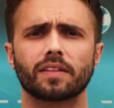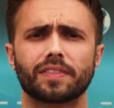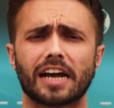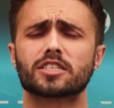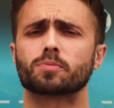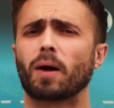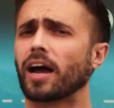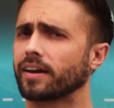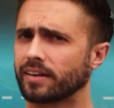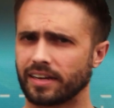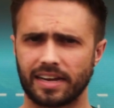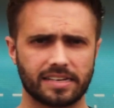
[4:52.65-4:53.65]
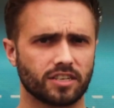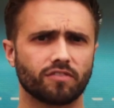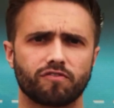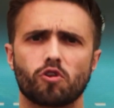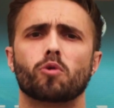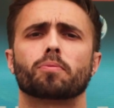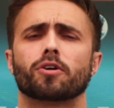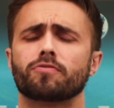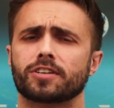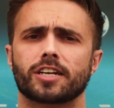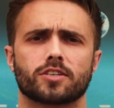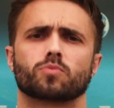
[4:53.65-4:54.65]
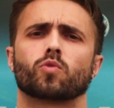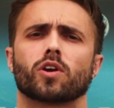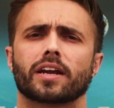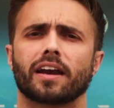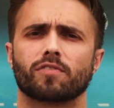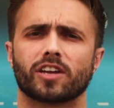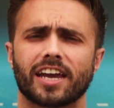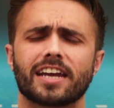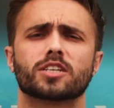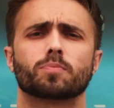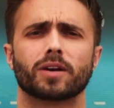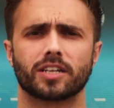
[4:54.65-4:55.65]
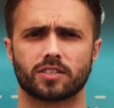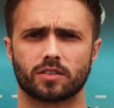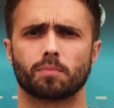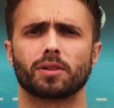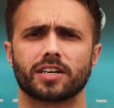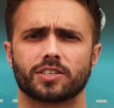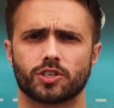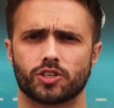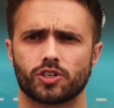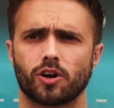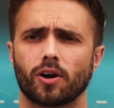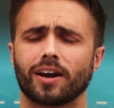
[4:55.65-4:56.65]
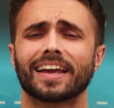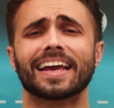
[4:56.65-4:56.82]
that spot isn't foolproof. It doesn't work in every case, but it's the place to start.